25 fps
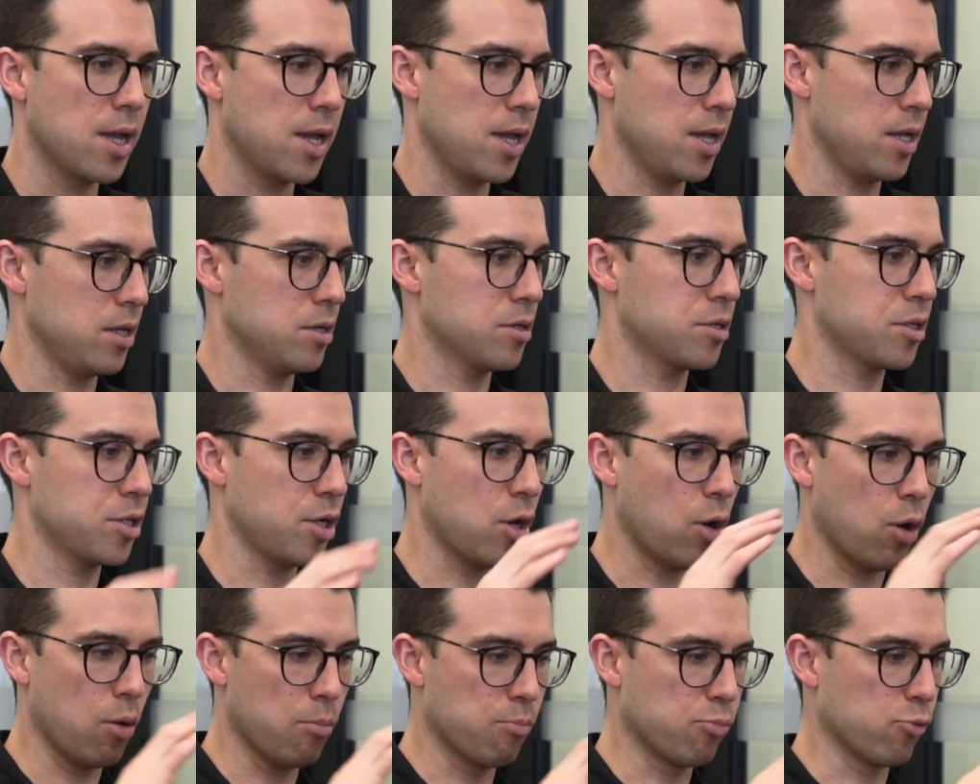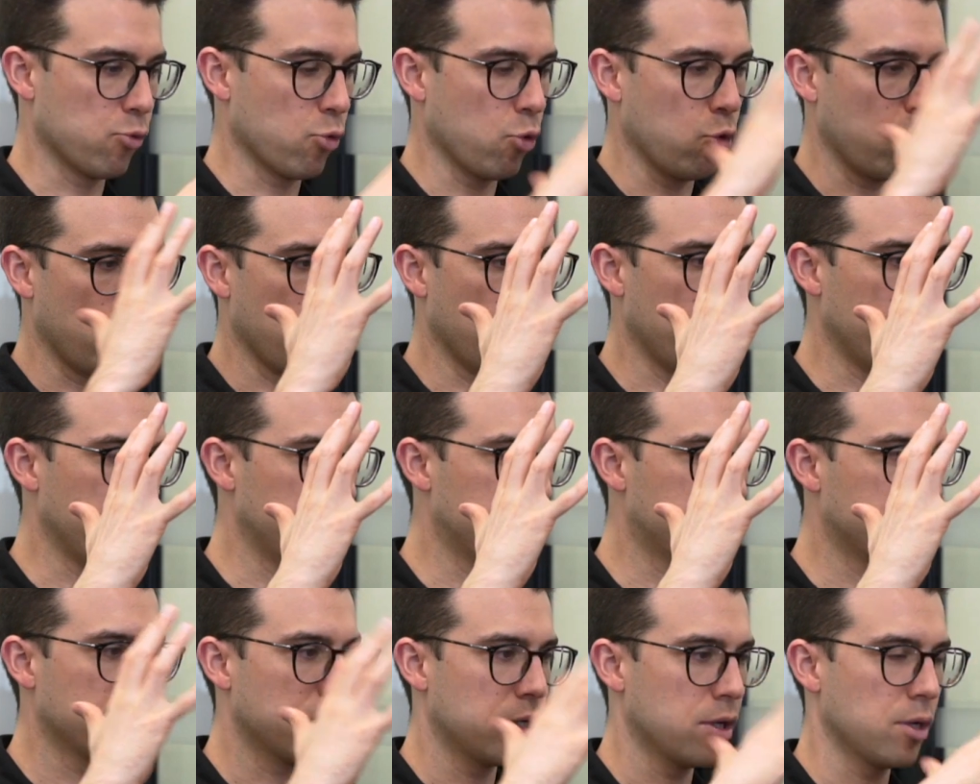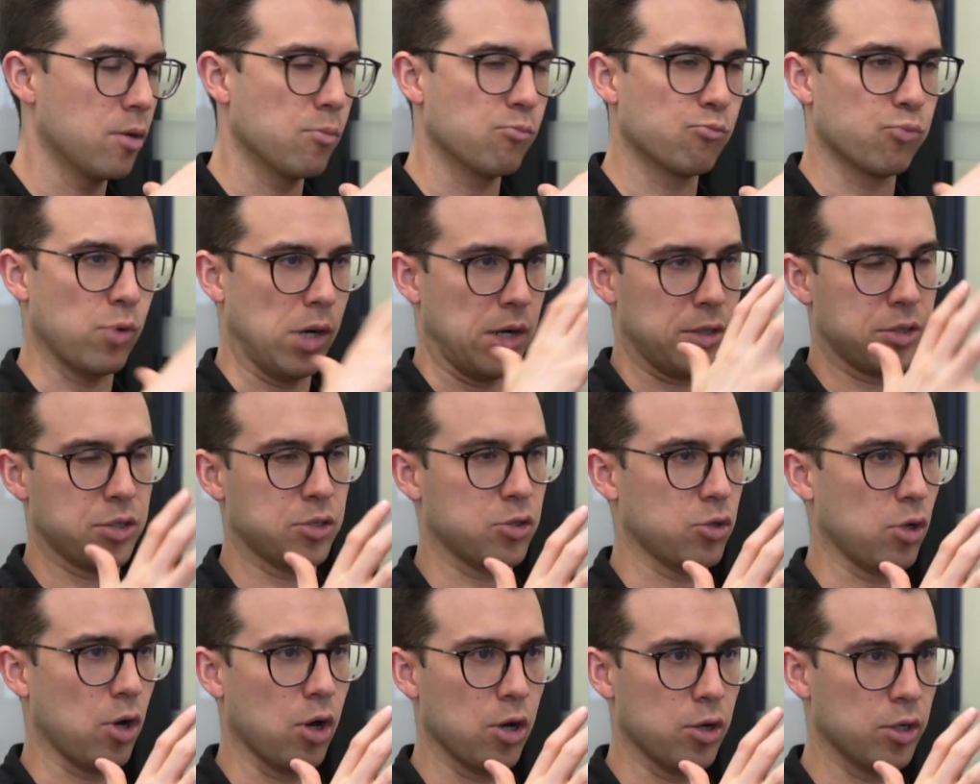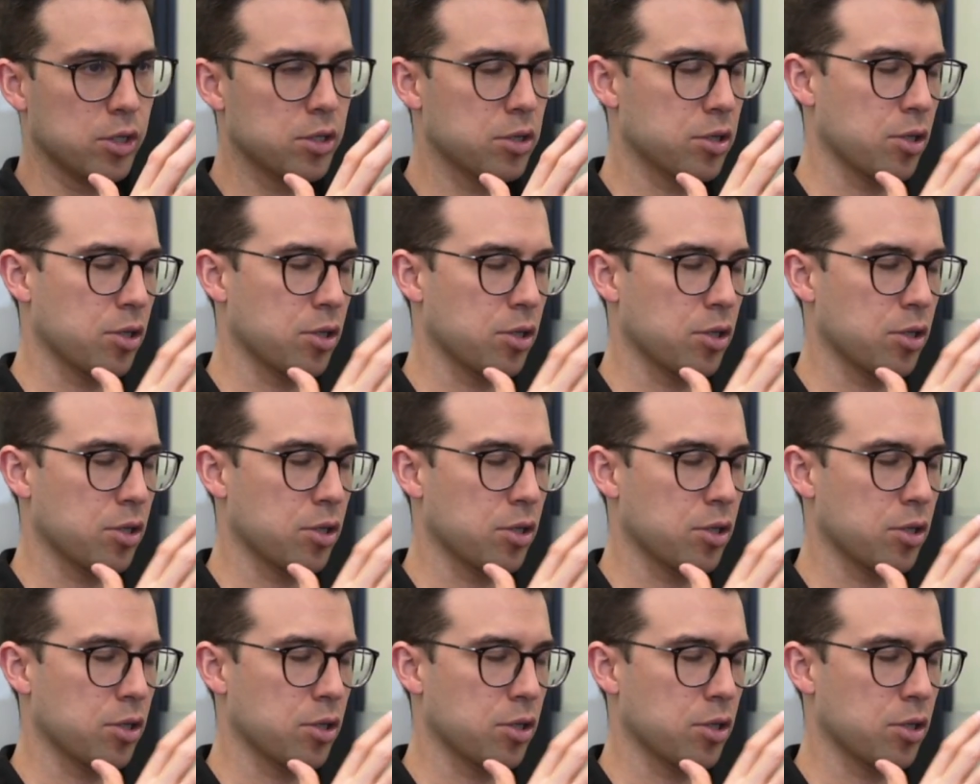it's, a broad brushstroke.